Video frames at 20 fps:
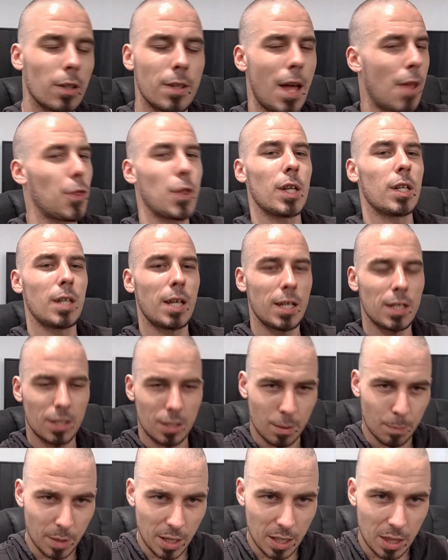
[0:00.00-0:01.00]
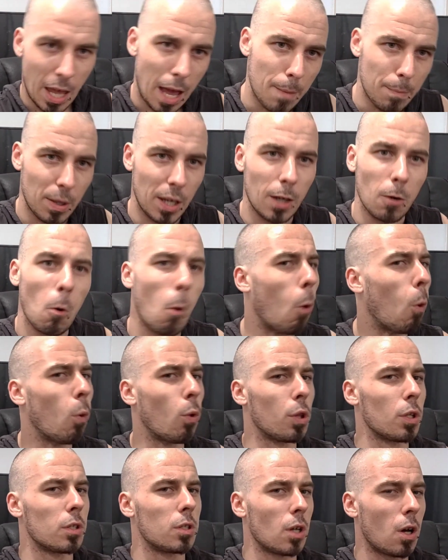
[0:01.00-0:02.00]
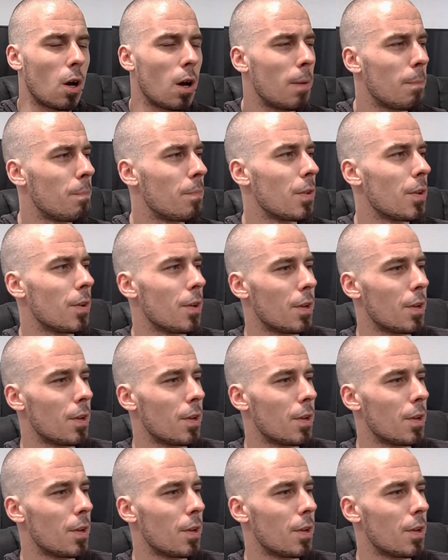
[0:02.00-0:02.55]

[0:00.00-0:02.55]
Nothing needs to be that big all the time.